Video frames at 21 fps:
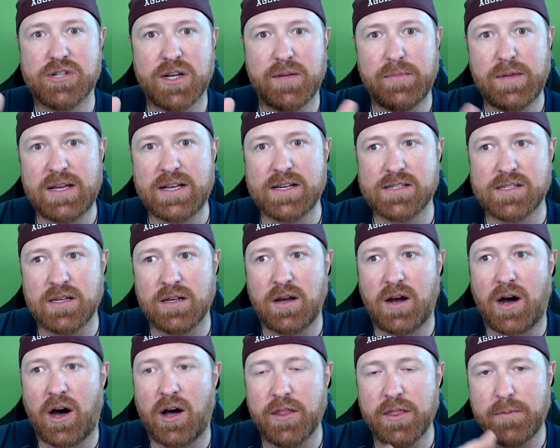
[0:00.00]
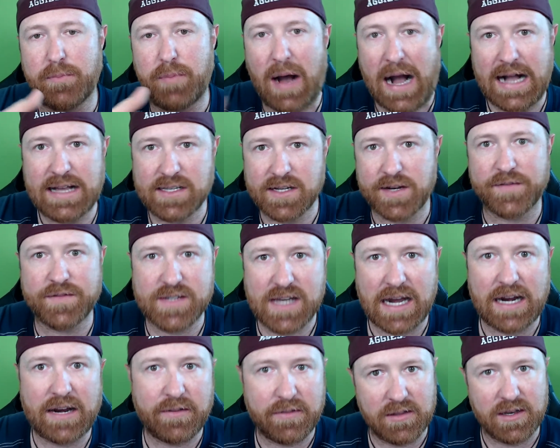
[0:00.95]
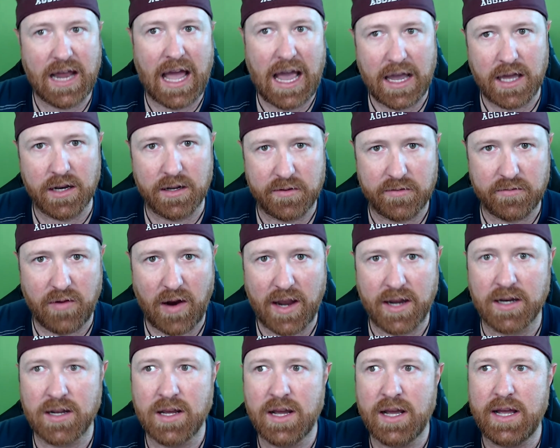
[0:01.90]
Because on the positive side of the negative, right,